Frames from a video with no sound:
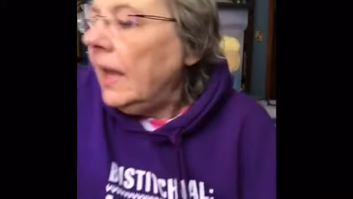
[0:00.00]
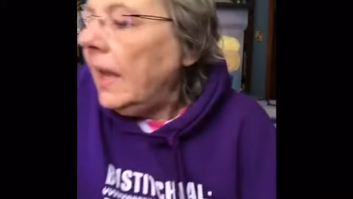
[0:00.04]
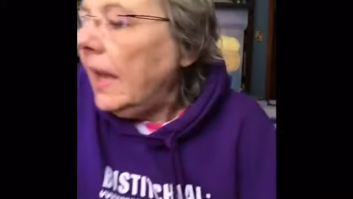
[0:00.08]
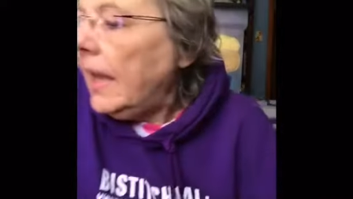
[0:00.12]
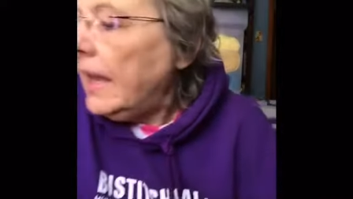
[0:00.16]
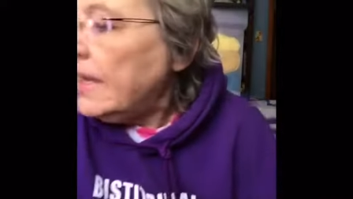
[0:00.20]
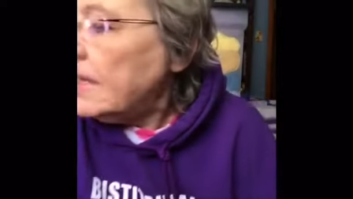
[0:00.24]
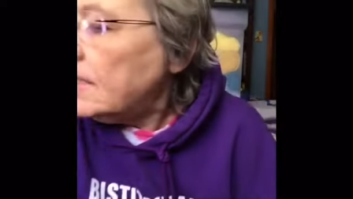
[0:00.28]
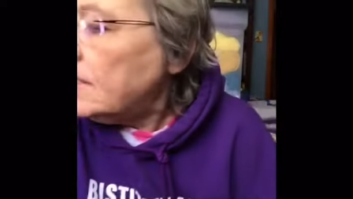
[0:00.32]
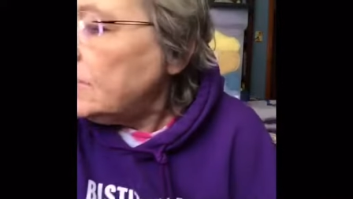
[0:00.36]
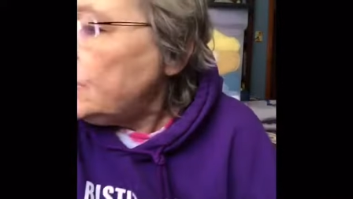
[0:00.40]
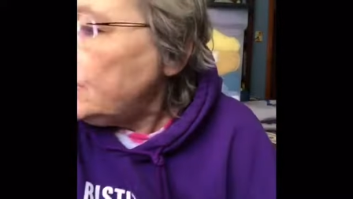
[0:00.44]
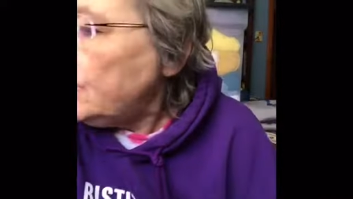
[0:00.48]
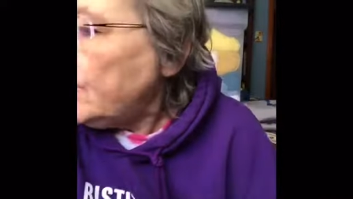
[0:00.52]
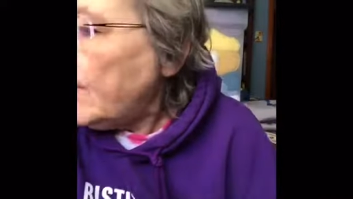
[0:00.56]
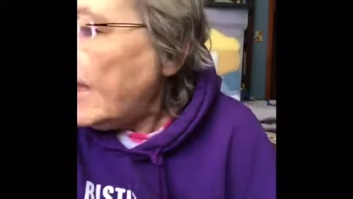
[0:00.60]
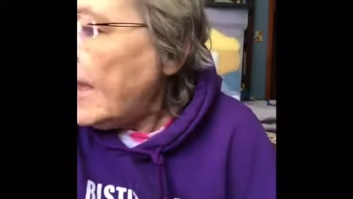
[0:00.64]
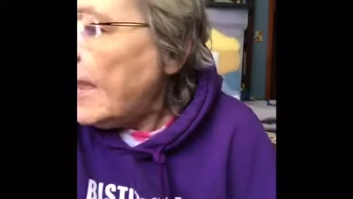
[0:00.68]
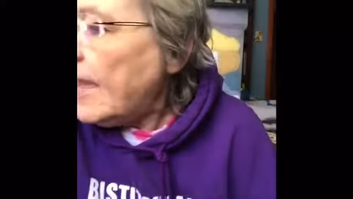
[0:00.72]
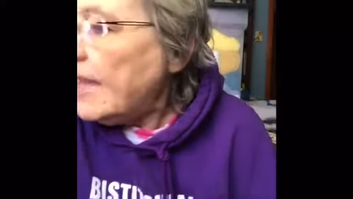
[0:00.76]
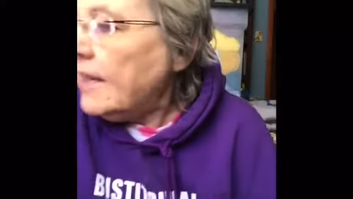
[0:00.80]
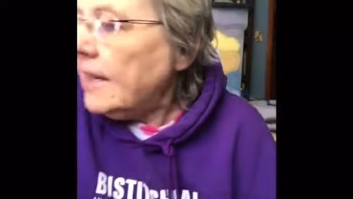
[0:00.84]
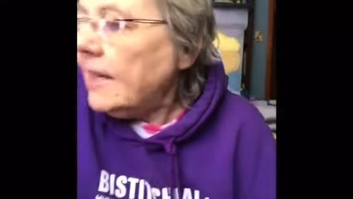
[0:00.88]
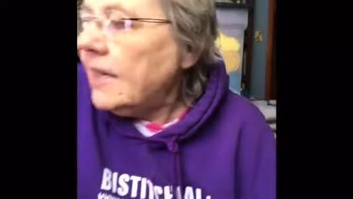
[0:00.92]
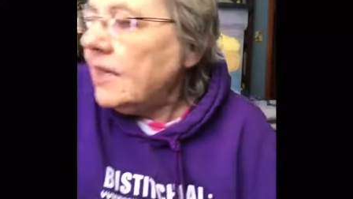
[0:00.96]
And to
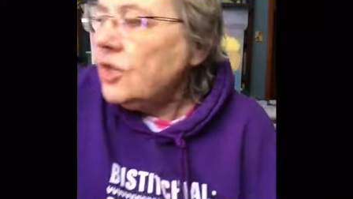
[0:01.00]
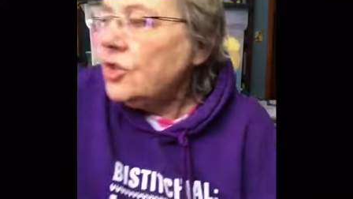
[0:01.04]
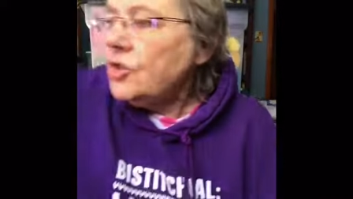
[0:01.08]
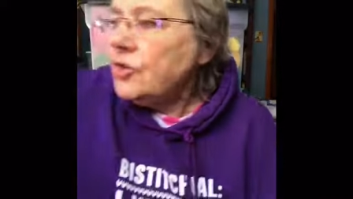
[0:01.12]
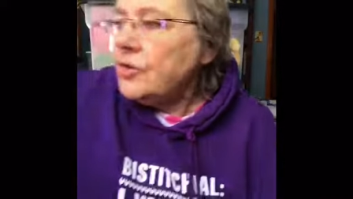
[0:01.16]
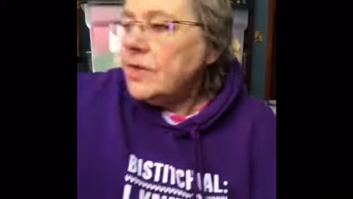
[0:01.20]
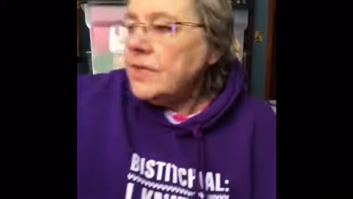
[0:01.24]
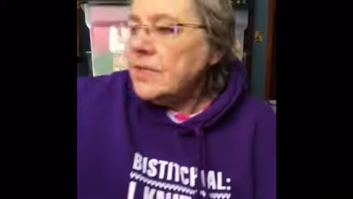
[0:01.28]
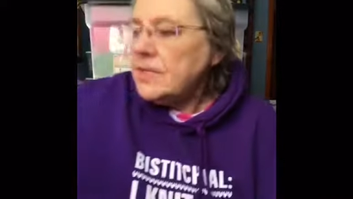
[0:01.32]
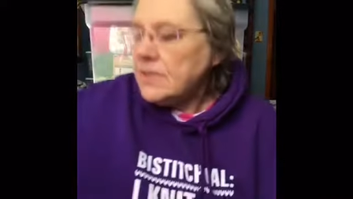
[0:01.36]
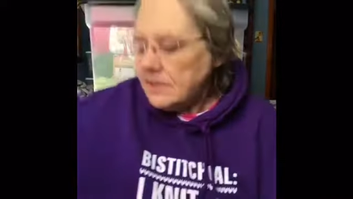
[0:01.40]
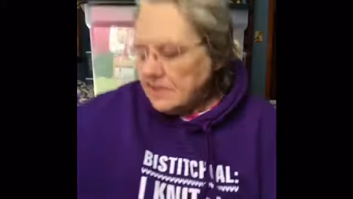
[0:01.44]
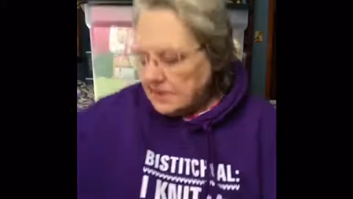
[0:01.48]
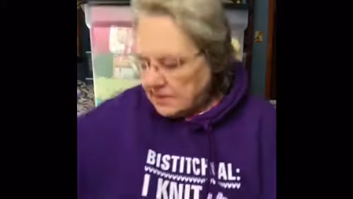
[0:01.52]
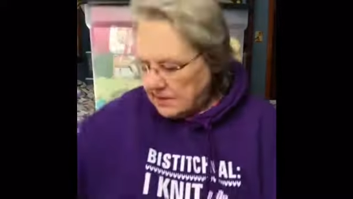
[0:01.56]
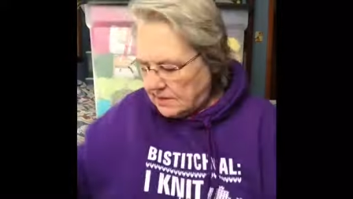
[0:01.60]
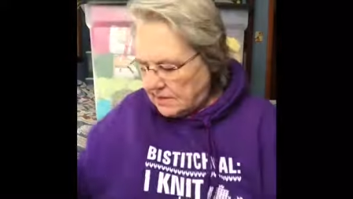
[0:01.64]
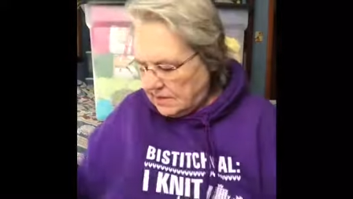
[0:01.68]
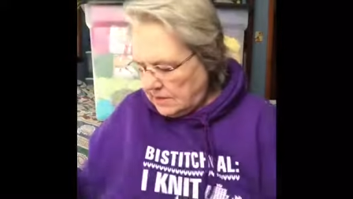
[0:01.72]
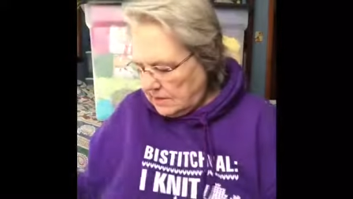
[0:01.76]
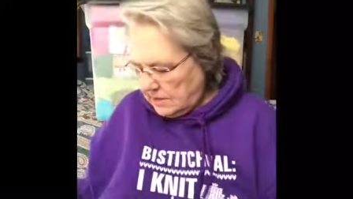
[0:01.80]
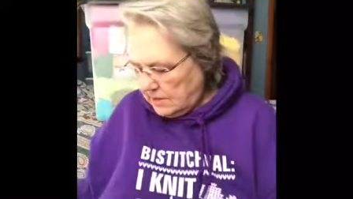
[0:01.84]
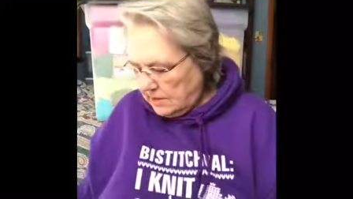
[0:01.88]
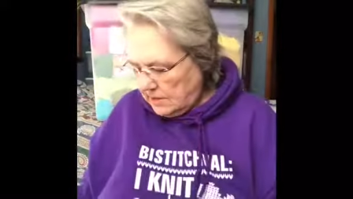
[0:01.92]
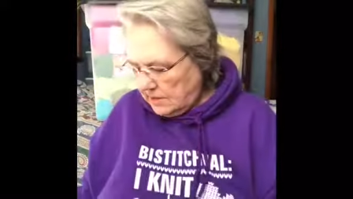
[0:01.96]
add interest,